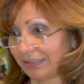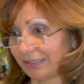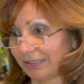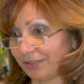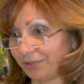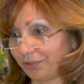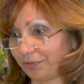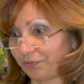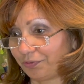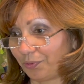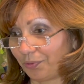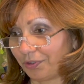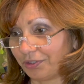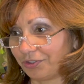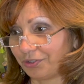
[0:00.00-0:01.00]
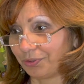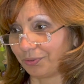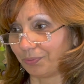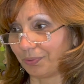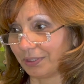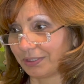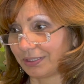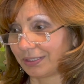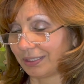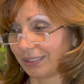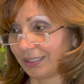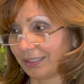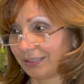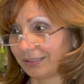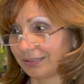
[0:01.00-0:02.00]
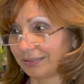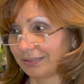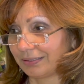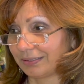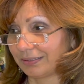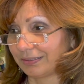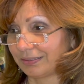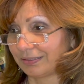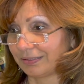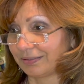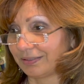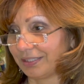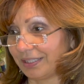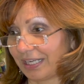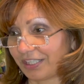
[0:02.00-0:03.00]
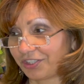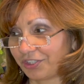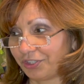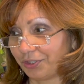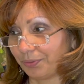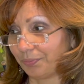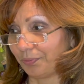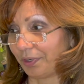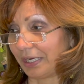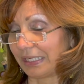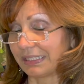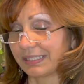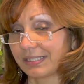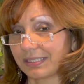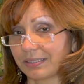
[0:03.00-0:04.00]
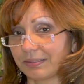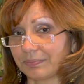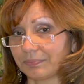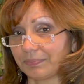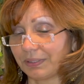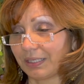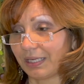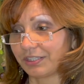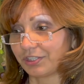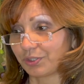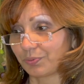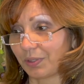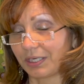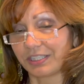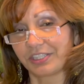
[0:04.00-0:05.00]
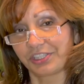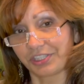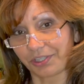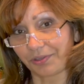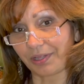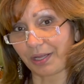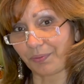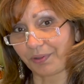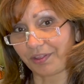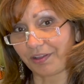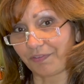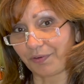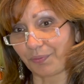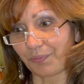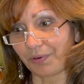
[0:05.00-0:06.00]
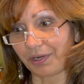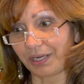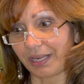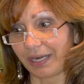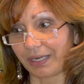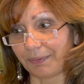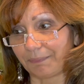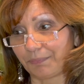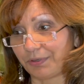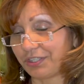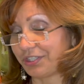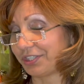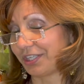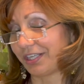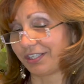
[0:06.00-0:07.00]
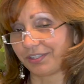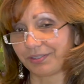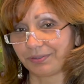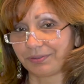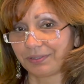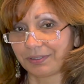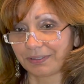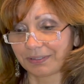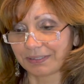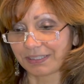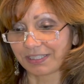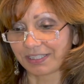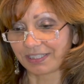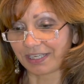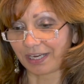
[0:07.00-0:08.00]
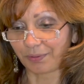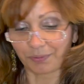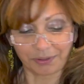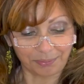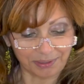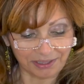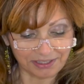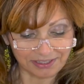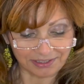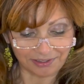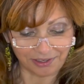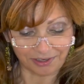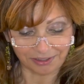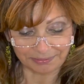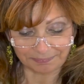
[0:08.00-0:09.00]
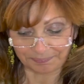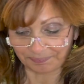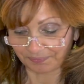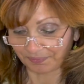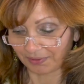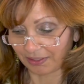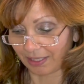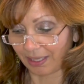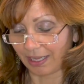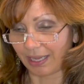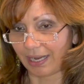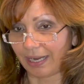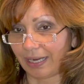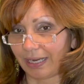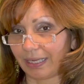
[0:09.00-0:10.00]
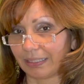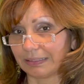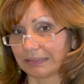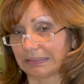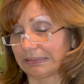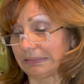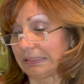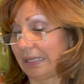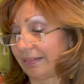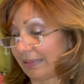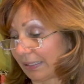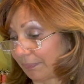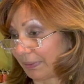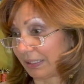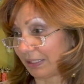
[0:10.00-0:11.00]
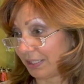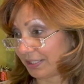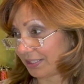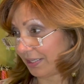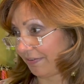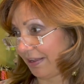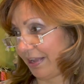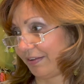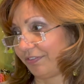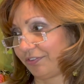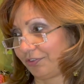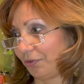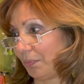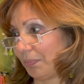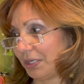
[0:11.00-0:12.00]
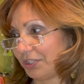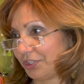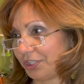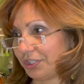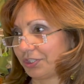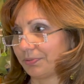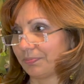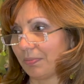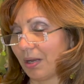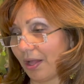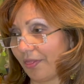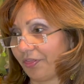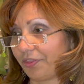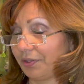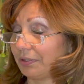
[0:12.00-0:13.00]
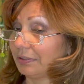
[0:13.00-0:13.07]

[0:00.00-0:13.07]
look forward to what the next year brings. But I just wanted to share that with everyone, and appreciate you staying with me this long. And I think because I have so much each month,